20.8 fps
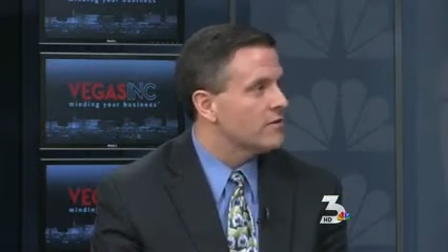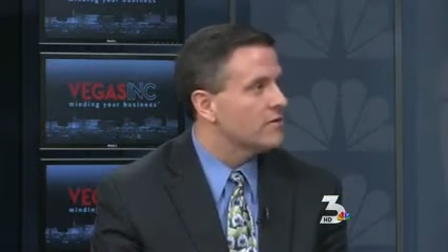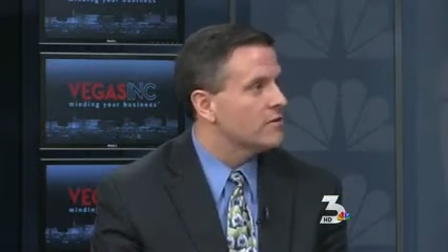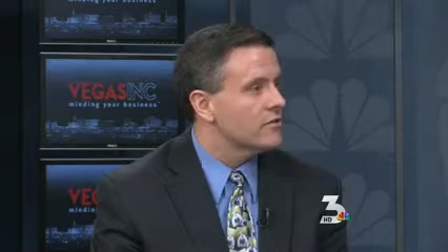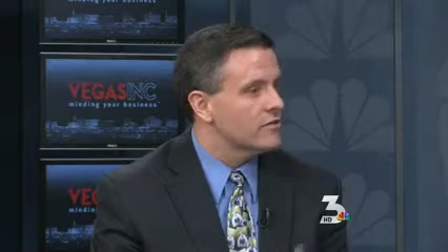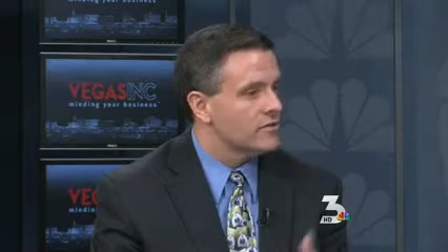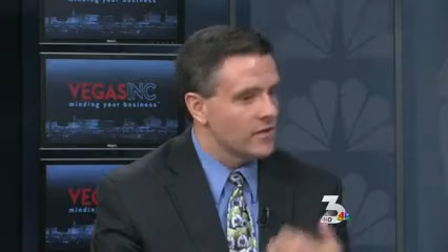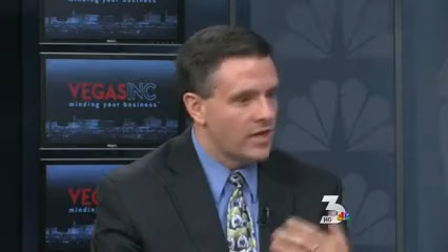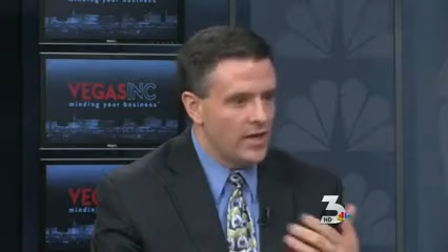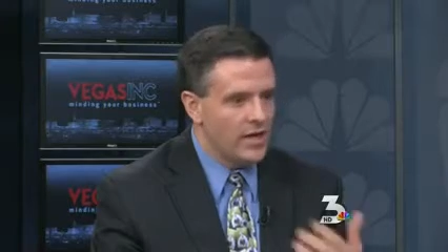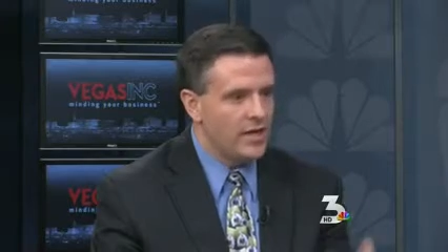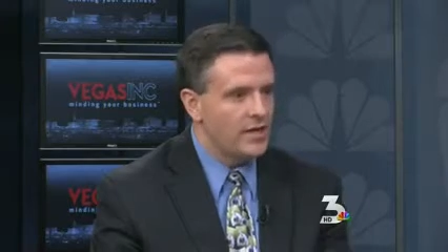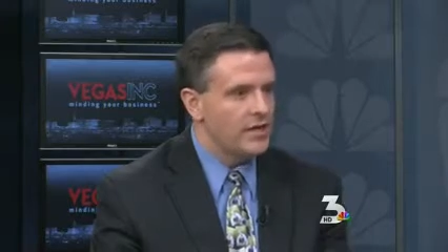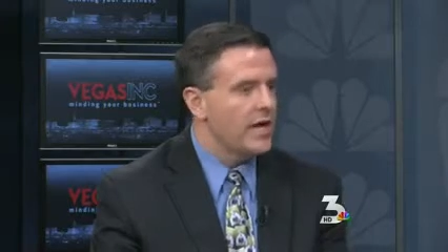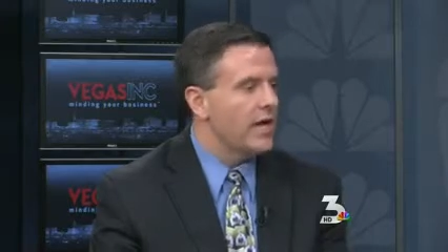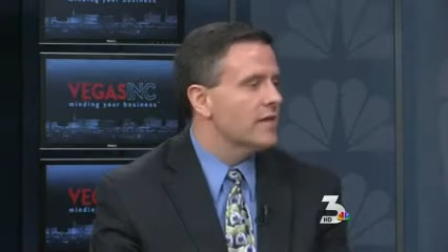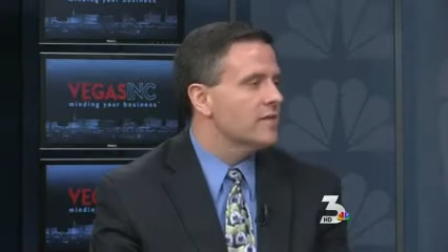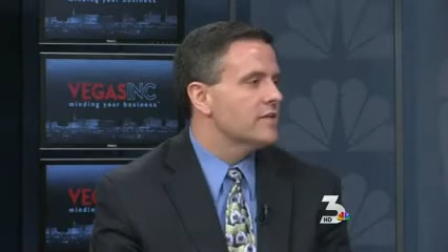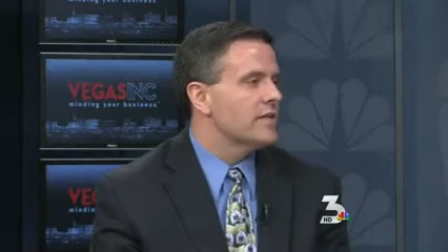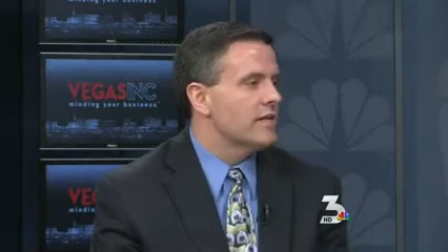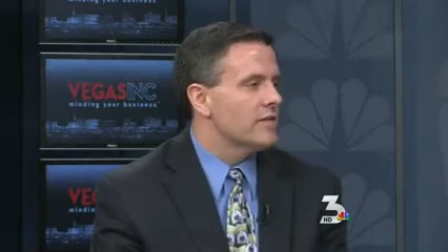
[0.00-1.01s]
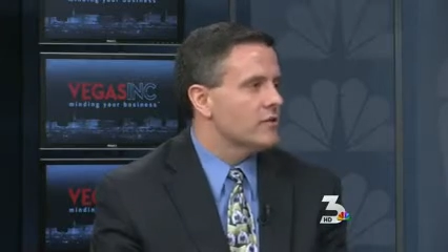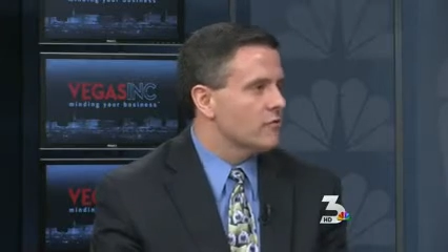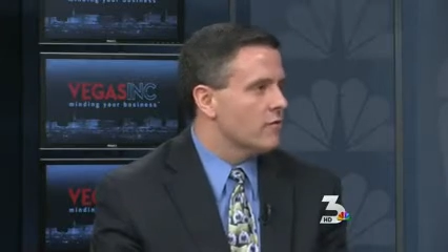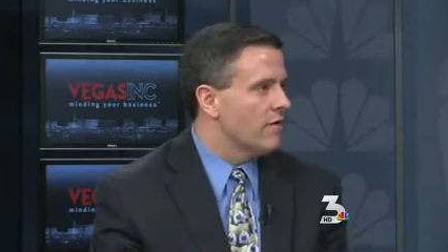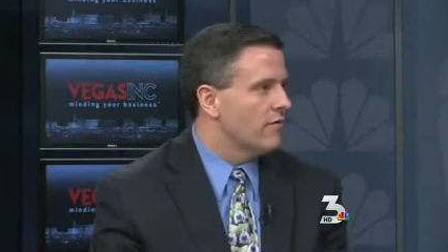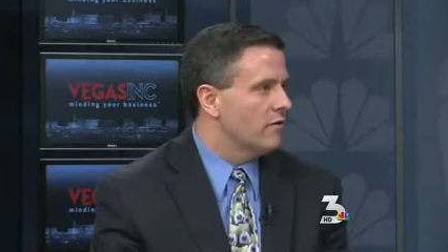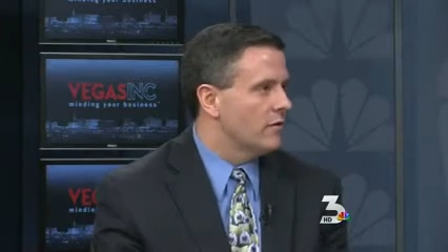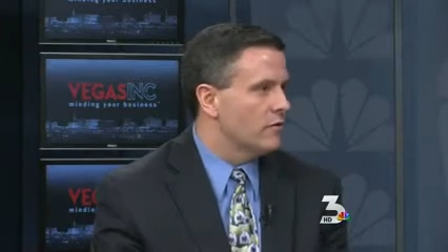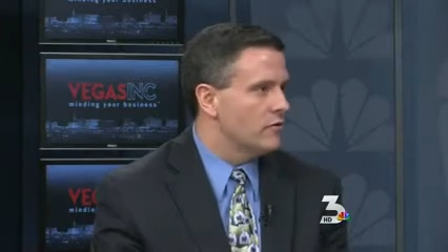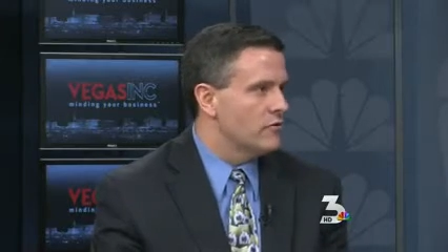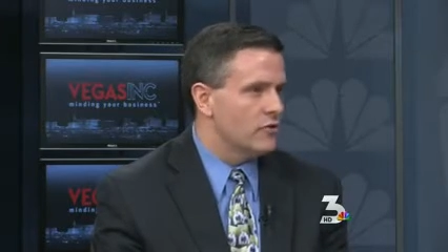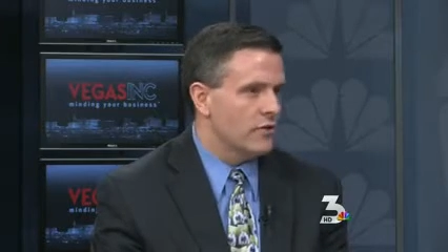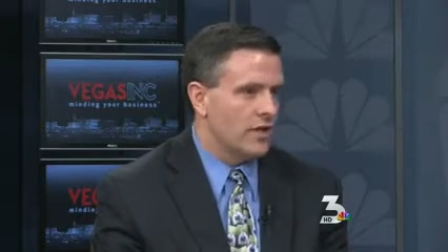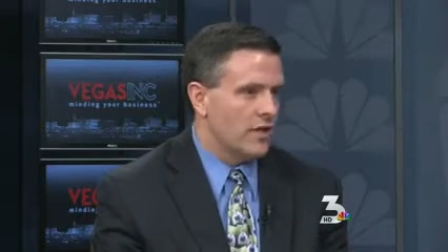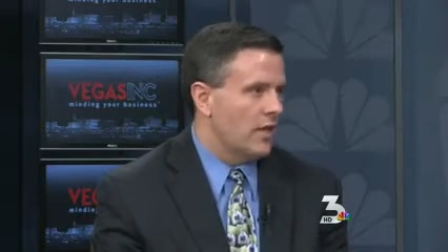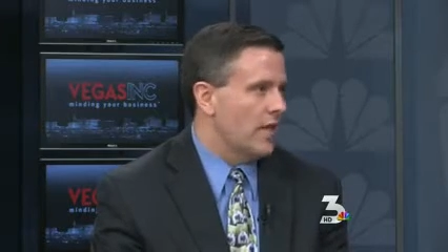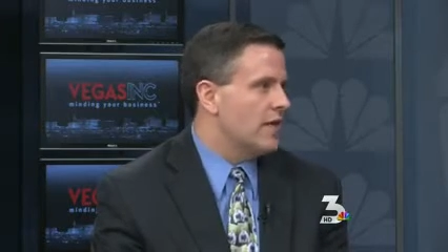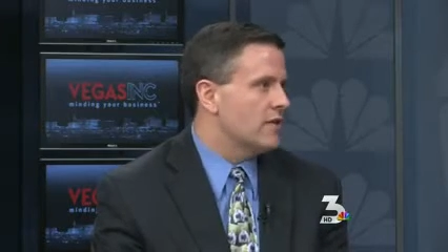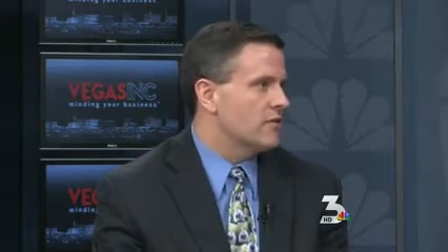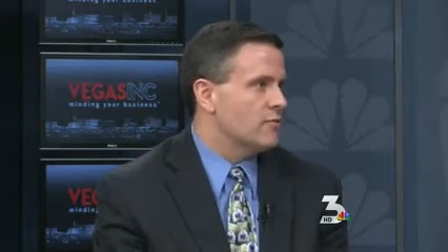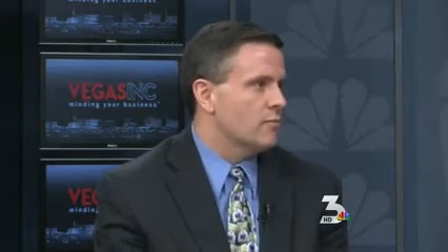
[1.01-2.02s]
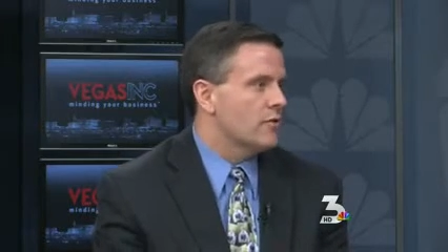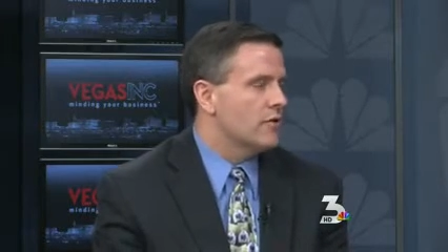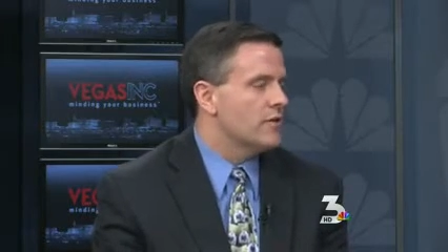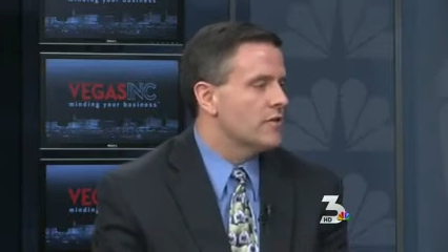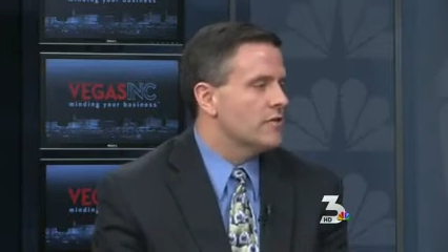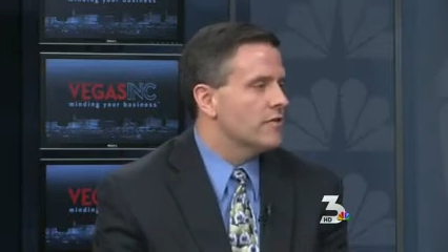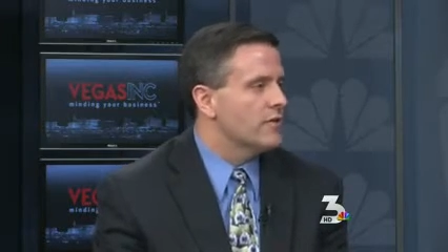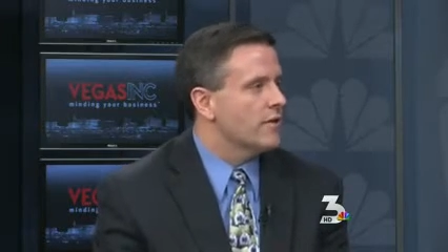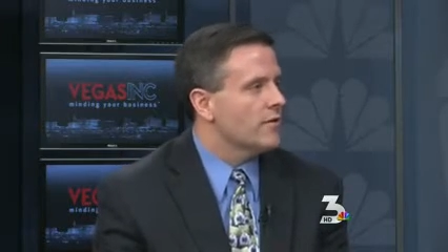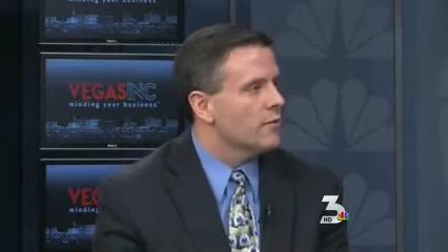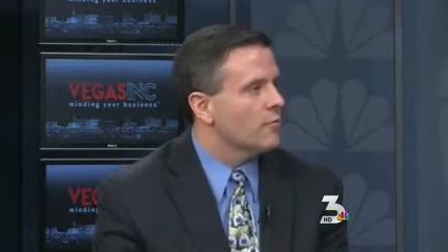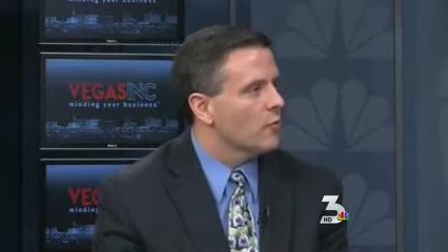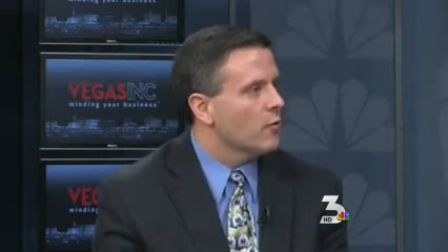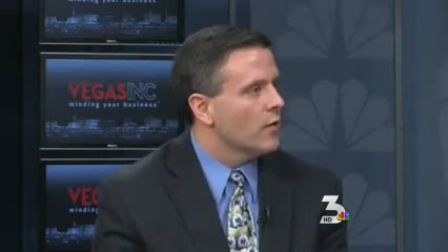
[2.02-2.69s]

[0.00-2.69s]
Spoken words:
such as Dance Dance Revolution Classroom Edition that they're